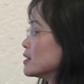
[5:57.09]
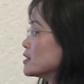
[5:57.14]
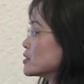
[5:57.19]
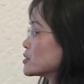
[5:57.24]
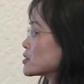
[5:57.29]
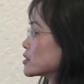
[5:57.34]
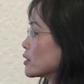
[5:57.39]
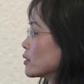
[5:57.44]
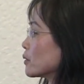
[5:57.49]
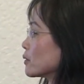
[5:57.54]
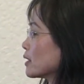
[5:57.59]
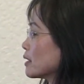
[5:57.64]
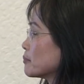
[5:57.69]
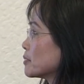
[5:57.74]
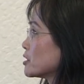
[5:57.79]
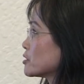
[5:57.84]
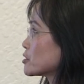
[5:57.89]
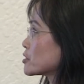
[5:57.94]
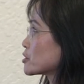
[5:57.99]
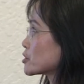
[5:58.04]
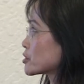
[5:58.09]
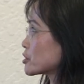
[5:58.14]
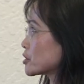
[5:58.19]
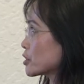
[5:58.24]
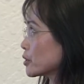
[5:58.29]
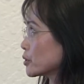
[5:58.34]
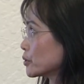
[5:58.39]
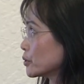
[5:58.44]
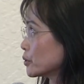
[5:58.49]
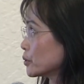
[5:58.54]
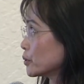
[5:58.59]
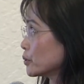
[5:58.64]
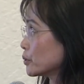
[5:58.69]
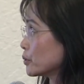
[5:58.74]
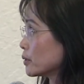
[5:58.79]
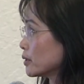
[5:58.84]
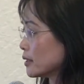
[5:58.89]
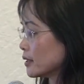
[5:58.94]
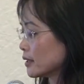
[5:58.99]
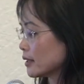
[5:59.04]
So let me just show
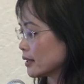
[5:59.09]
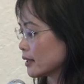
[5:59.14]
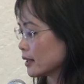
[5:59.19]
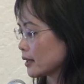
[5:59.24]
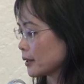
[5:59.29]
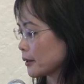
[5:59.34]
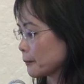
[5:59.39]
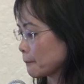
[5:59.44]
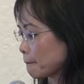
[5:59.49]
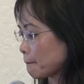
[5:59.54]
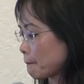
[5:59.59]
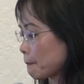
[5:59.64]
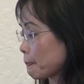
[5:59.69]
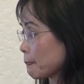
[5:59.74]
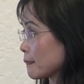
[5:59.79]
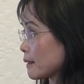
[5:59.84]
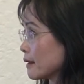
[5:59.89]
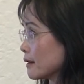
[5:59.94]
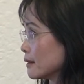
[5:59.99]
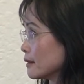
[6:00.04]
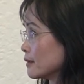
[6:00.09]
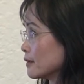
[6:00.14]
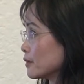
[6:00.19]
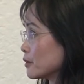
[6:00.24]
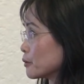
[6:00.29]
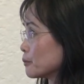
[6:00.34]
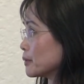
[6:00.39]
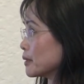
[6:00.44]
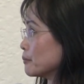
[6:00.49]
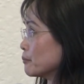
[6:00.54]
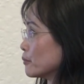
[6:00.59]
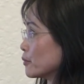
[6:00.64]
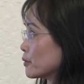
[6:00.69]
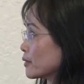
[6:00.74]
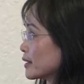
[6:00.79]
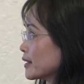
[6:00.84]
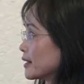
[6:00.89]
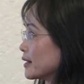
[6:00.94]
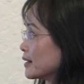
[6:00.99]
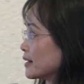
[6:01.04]
you a little bit
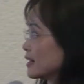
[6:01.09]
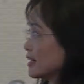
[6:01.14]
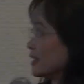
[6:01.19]
more here.